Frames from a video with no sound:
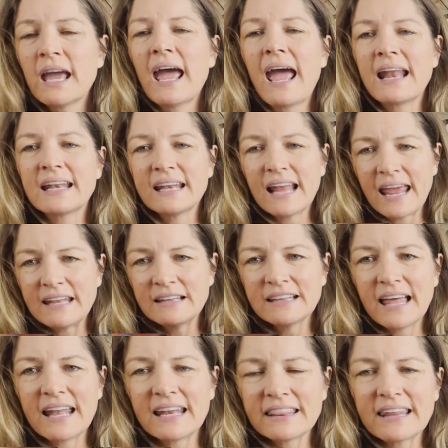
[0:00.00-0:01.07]
and
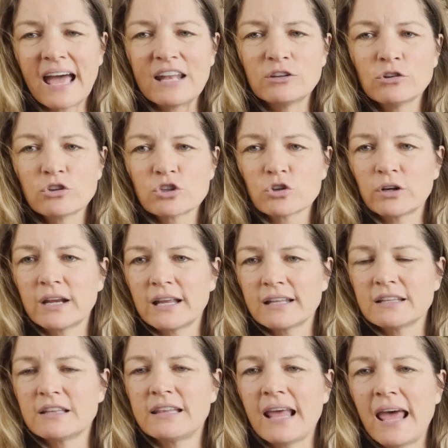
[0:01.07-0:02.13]
letting that
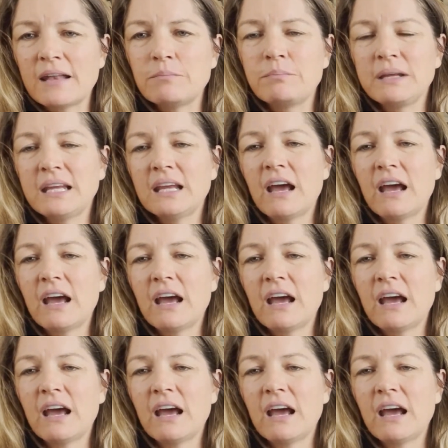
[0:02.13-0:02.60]
nutrient then be